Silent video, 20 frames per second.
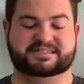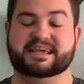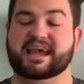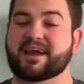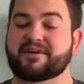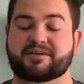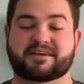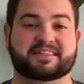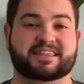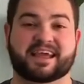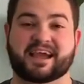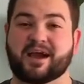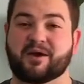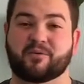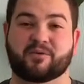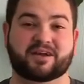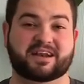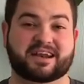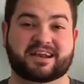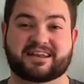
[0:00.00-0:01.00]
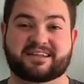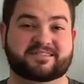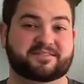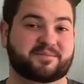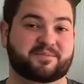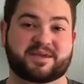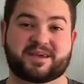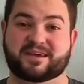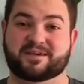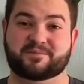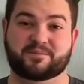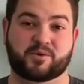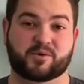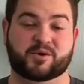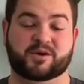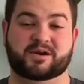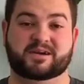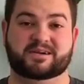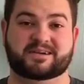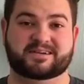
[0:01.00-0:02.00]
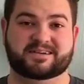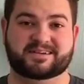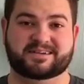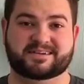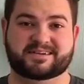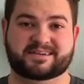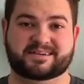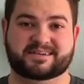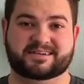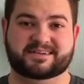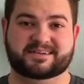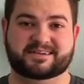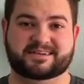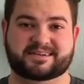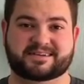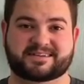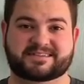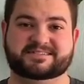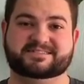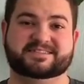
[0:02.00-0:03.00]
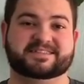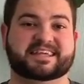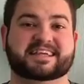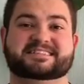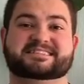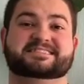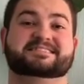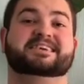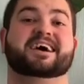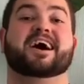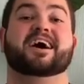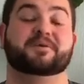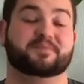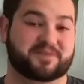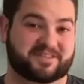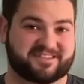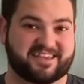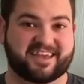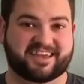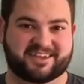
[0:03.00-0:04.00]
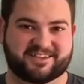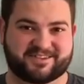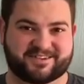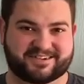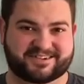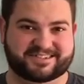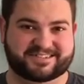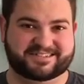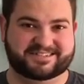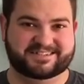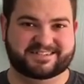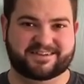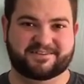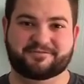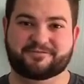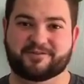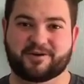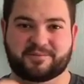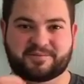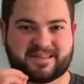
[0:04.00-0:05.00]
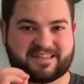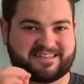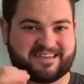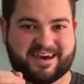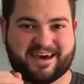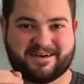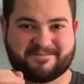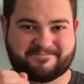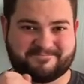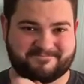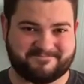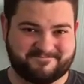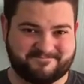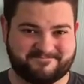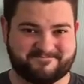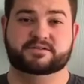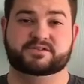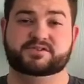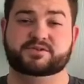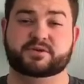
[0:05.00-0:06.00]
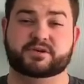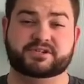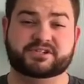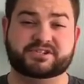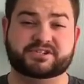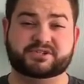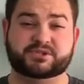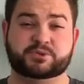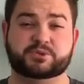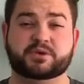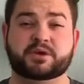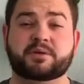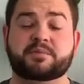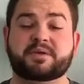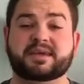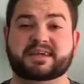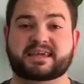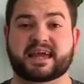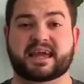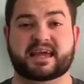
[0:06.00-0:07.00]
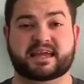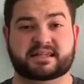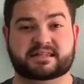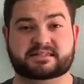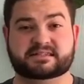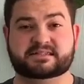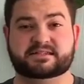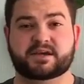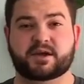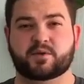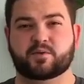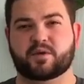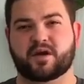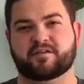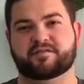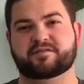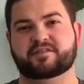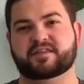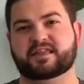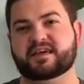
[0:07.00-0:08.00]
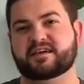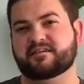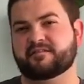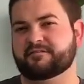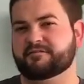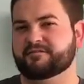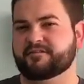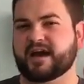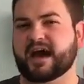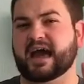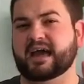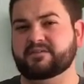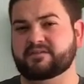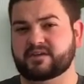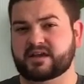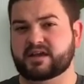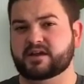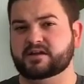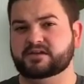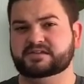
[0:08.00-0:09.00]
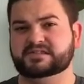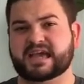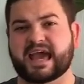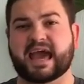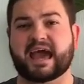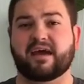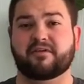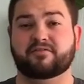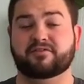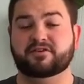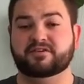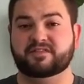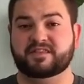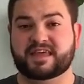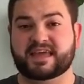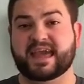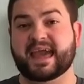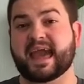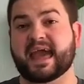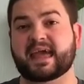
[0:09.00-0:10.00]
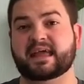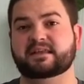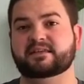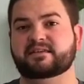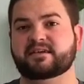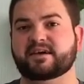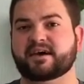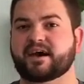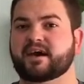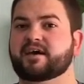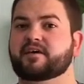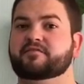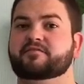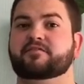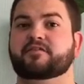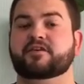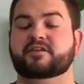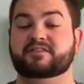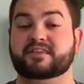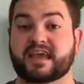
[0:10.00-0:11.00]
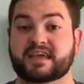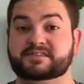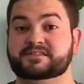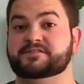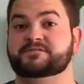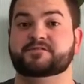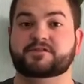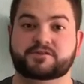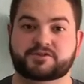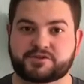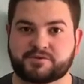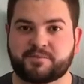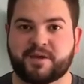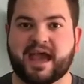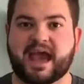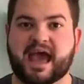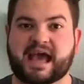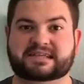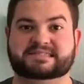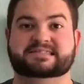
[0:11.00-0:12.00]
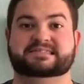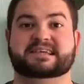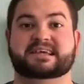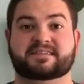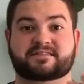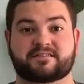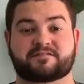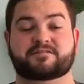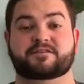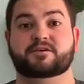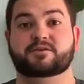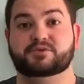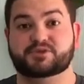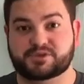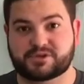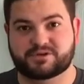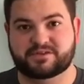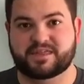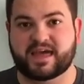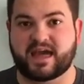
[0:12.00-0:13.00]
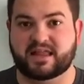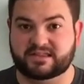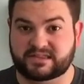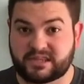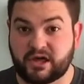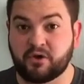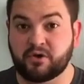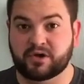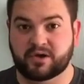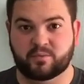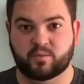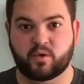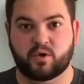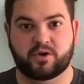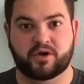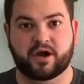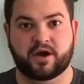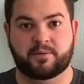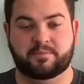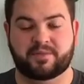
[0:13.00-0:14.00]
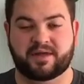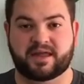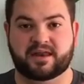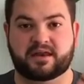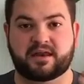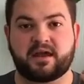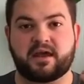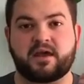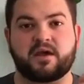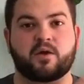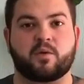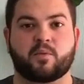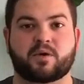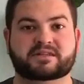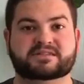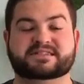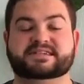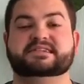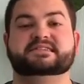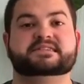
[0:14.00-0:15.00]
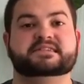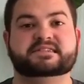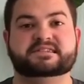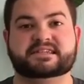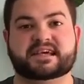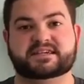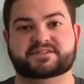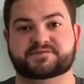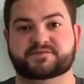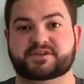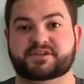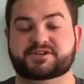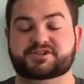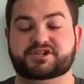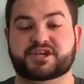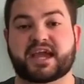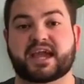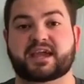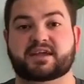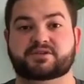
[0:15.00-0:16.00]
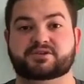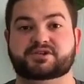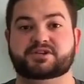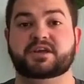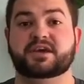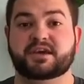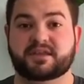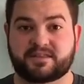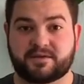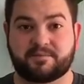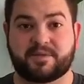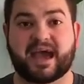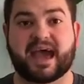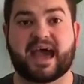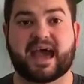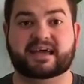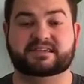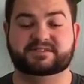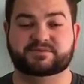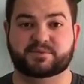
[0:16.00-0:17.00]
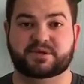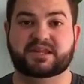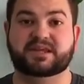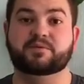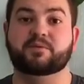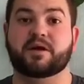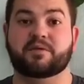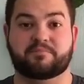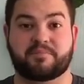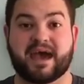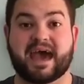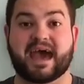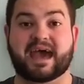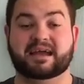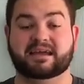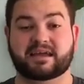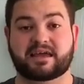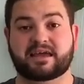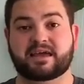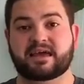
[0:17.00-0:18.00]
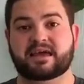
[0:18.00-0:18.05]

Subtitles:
everything I wanted it to be and more. So let's talk particulars from the top. So our story begins roughly 5 years after the end of Days of Future Past, in the future that Logan woke up in once he successfully changed the past when he went back.